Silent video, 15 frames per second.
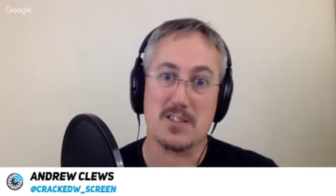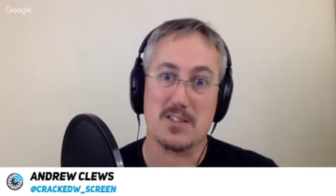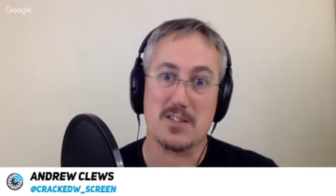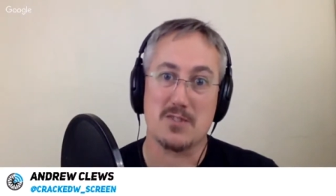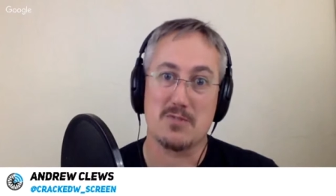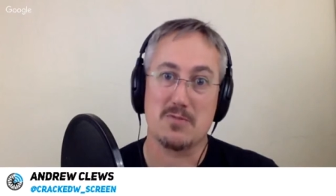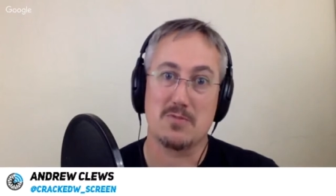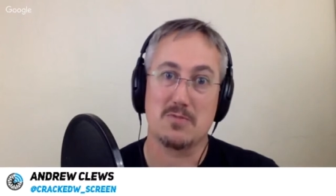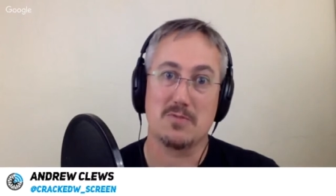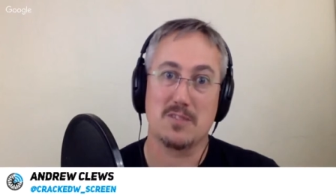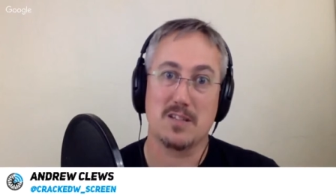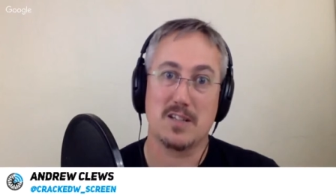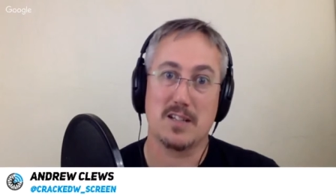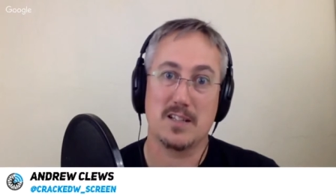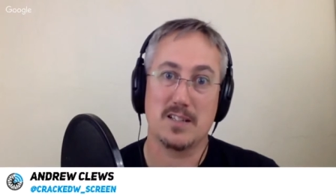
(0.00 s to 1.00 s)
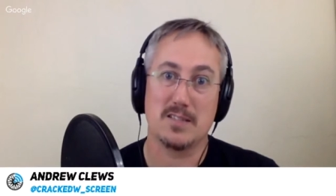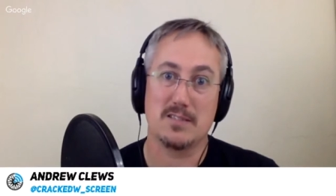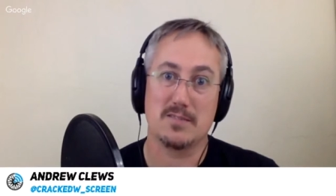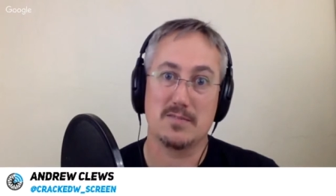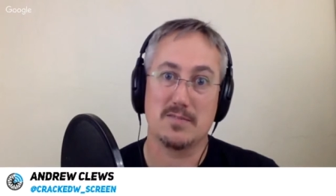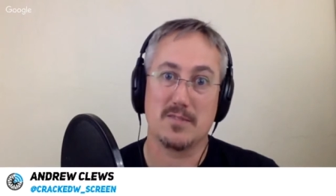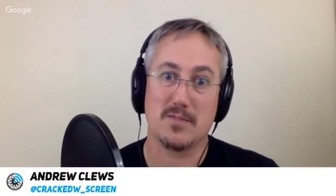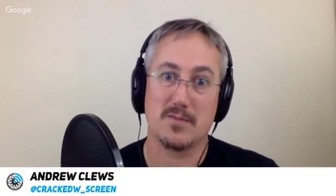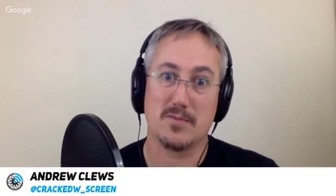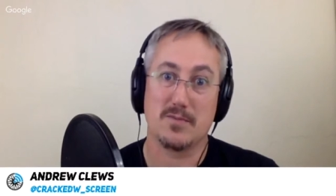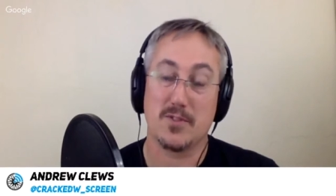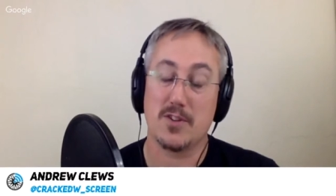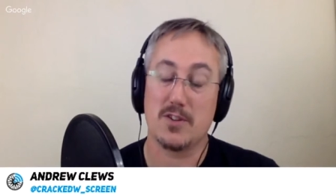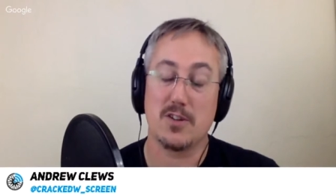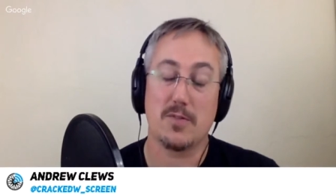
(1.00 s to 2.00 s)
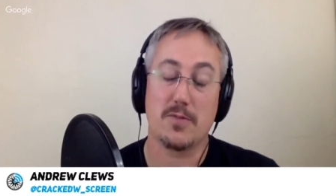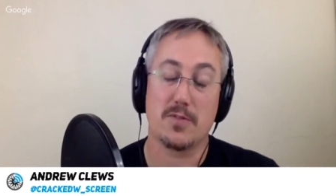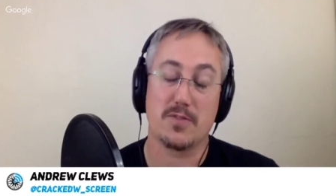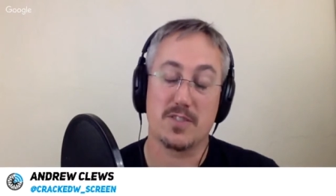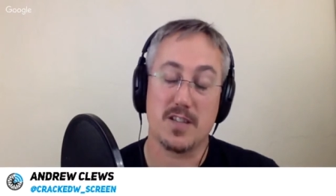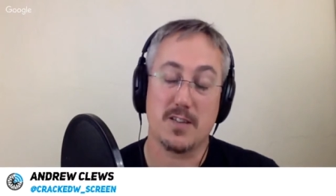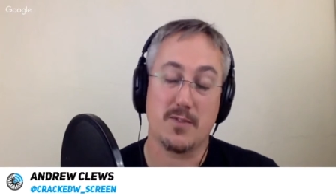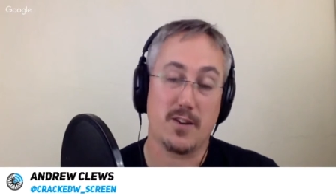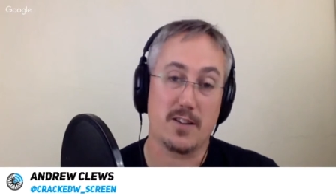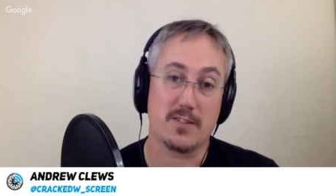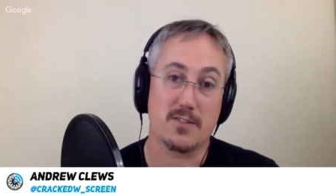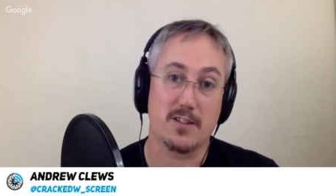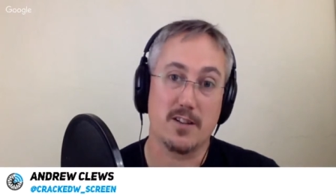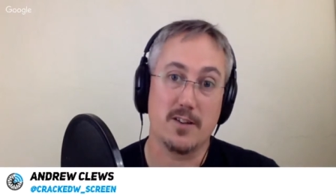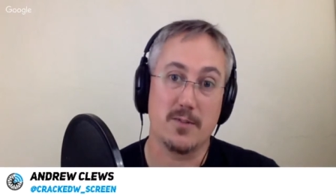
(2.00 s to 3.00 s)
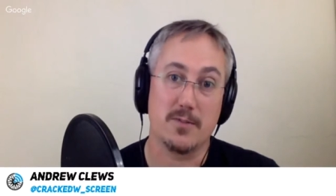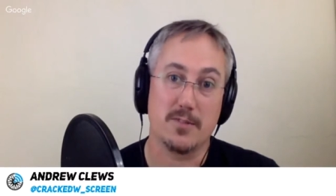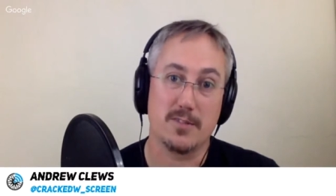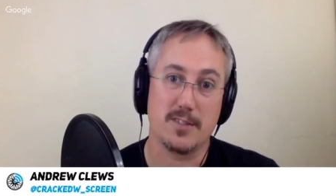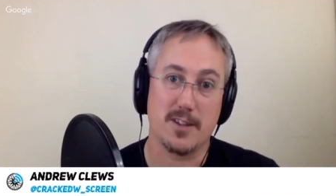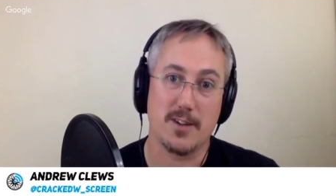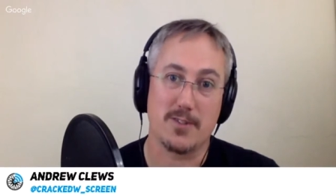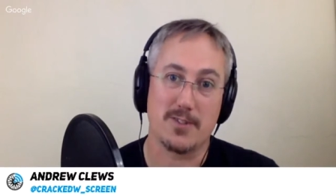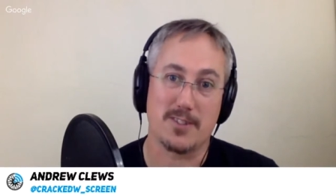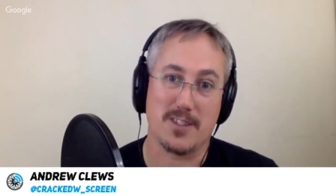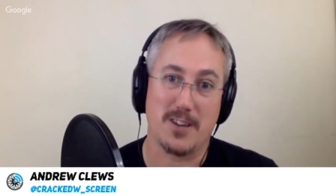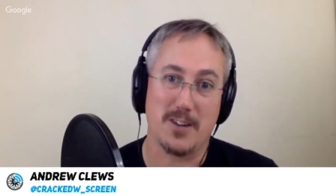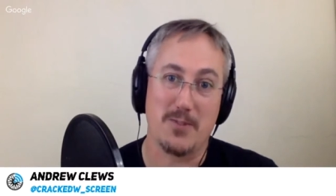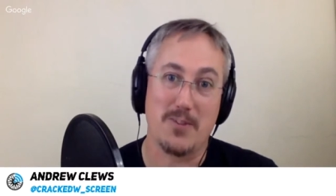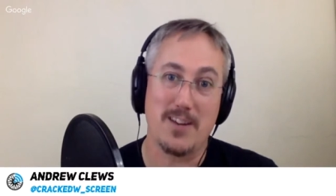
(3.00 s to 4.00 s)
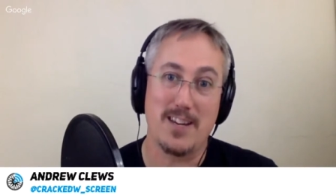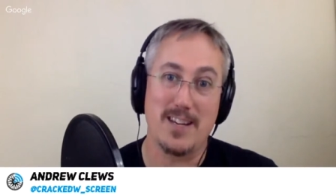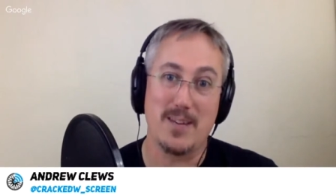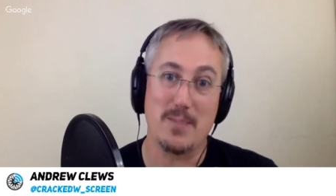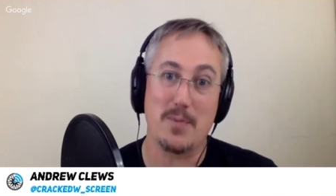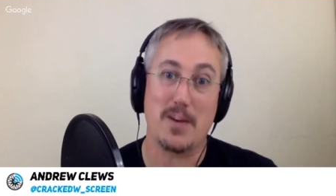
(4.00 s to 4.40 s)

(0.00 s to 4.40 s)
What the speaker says: So for the novelty factor alone, go read it.